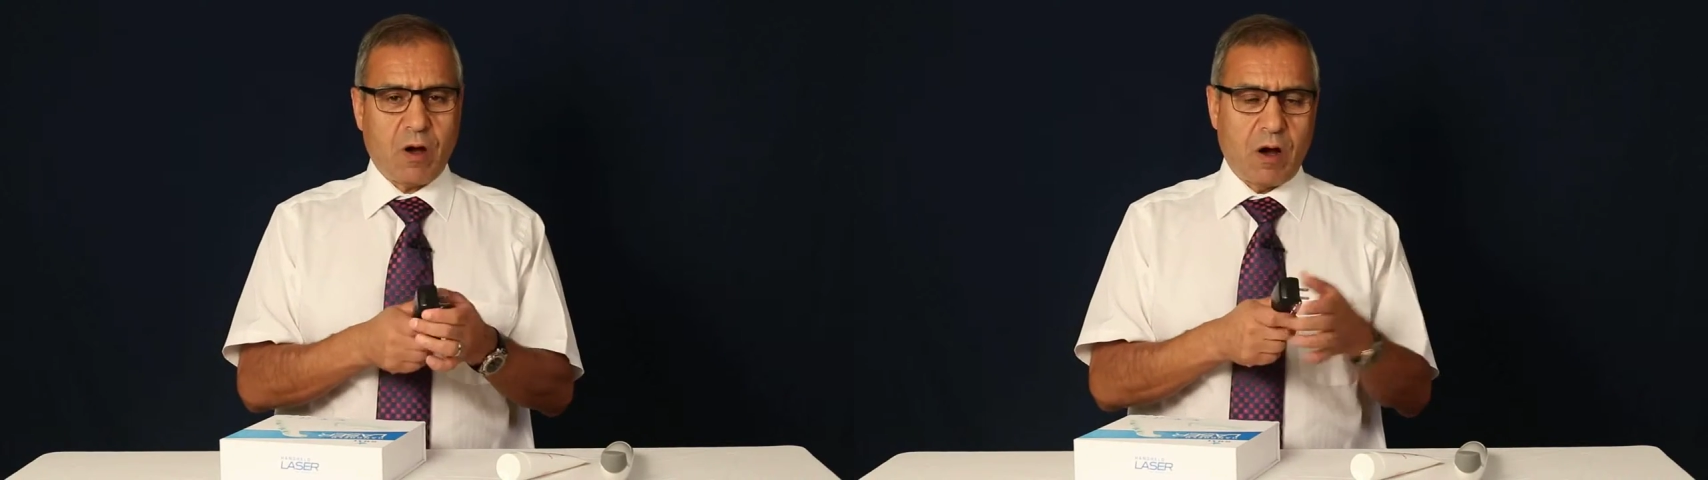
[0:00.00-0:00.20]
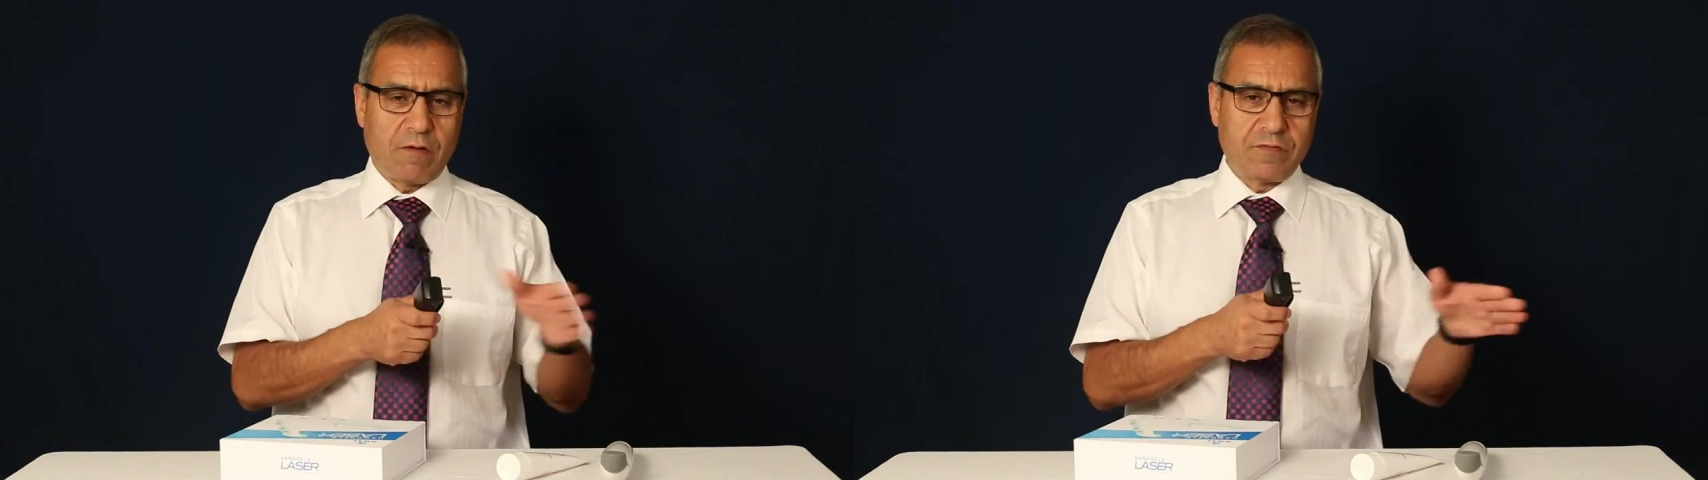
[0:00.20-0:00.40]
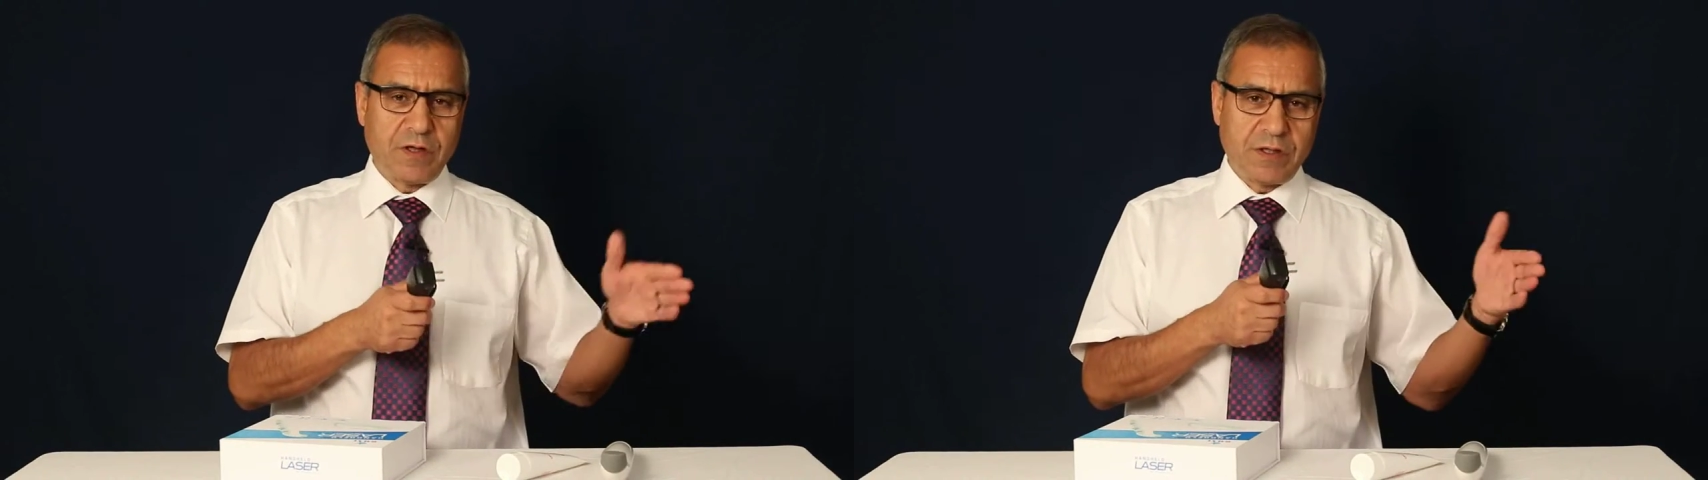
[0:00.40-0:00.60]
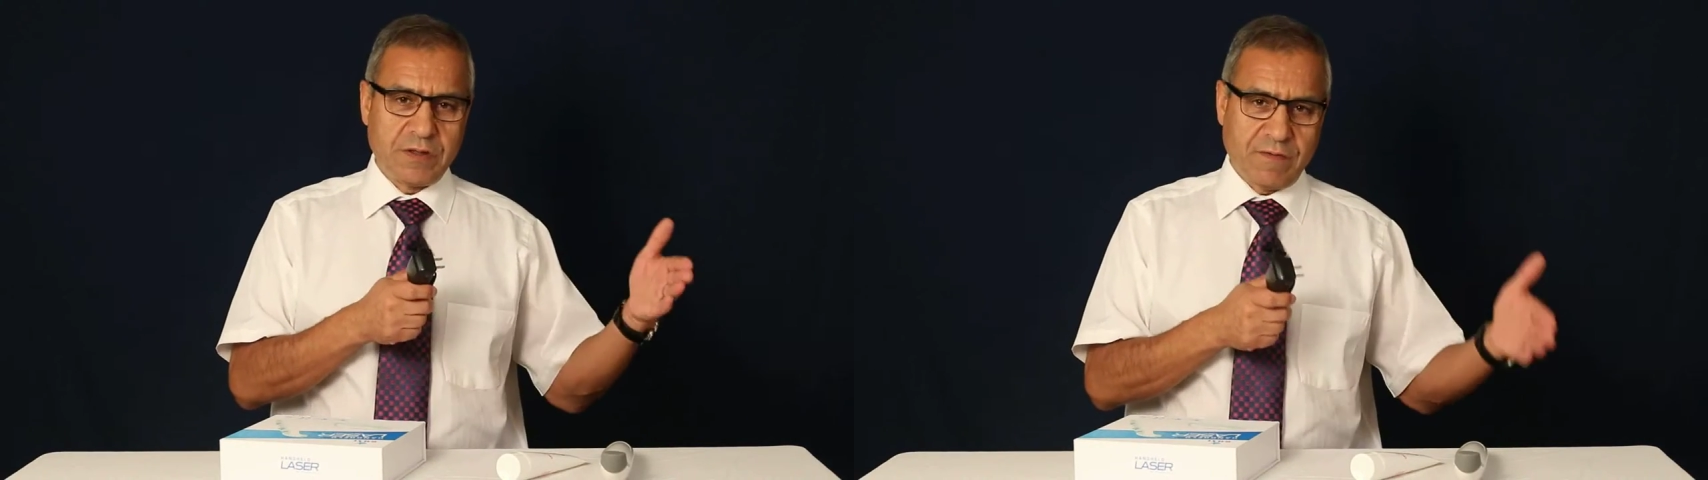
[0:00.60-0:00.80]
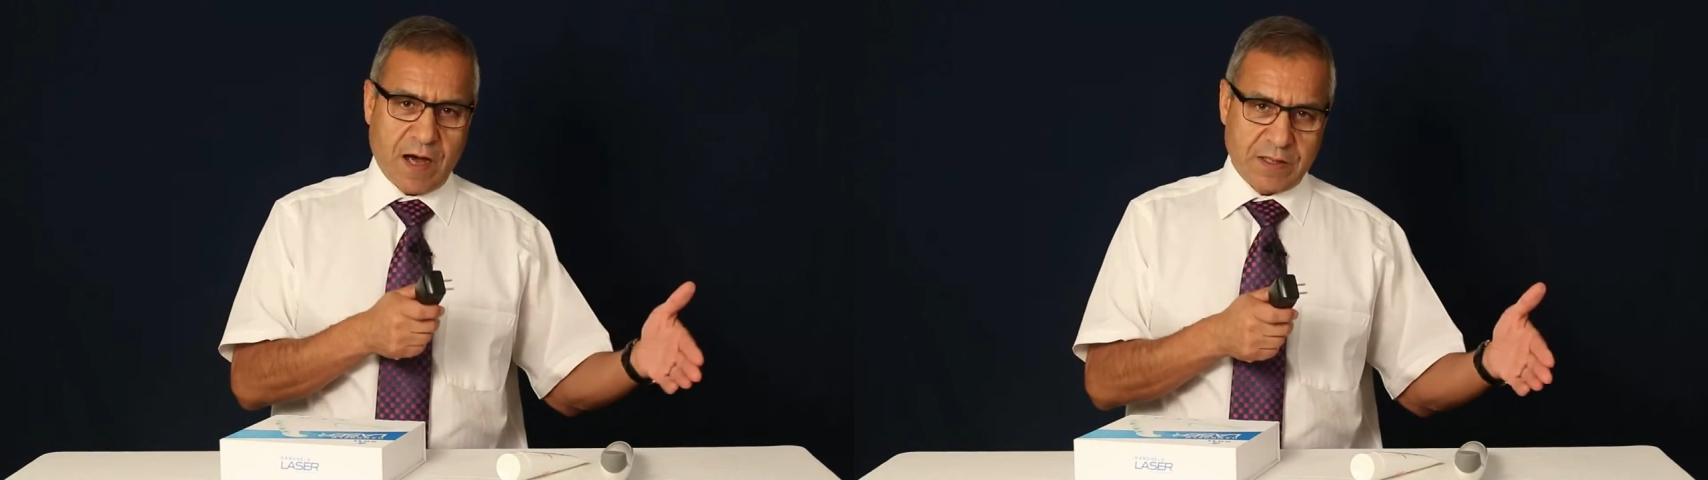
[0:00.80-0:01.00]
of the
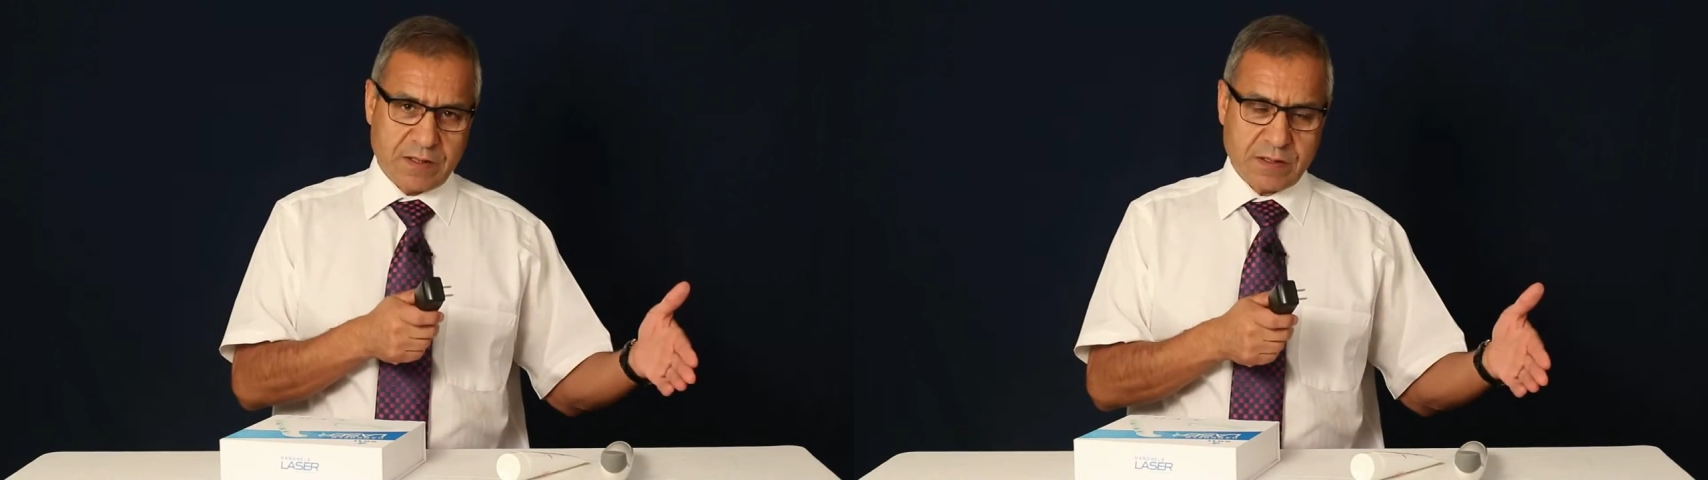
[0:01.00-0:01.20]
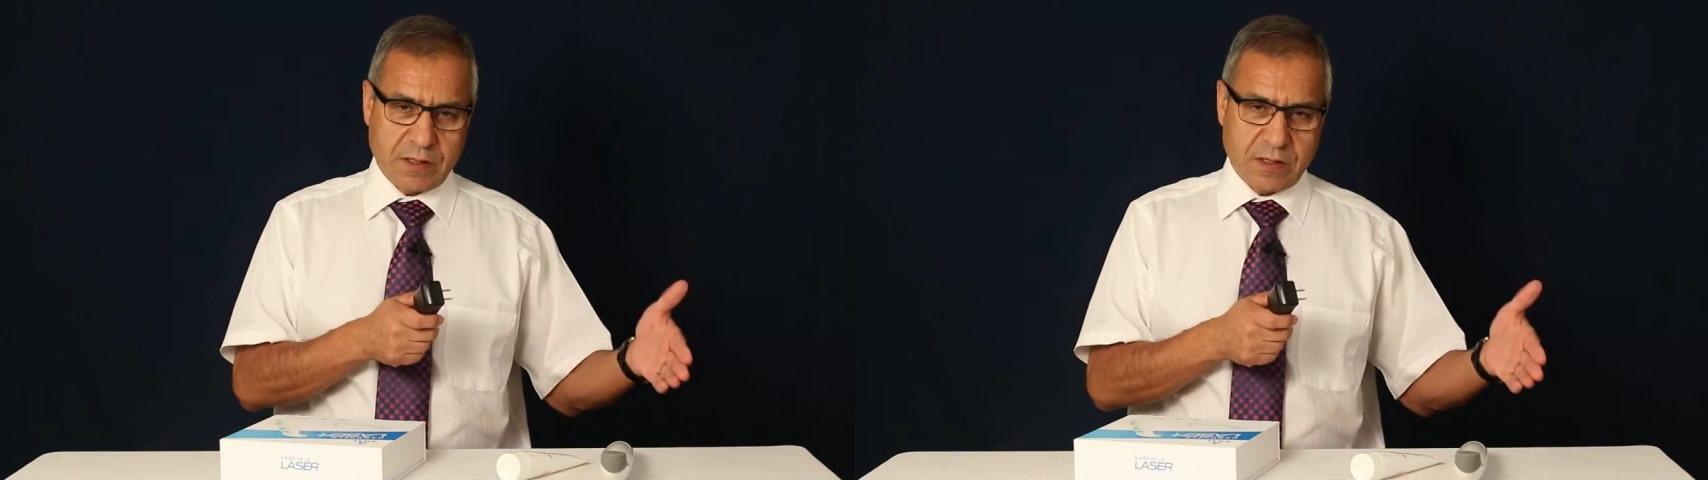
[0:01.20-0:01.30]
device,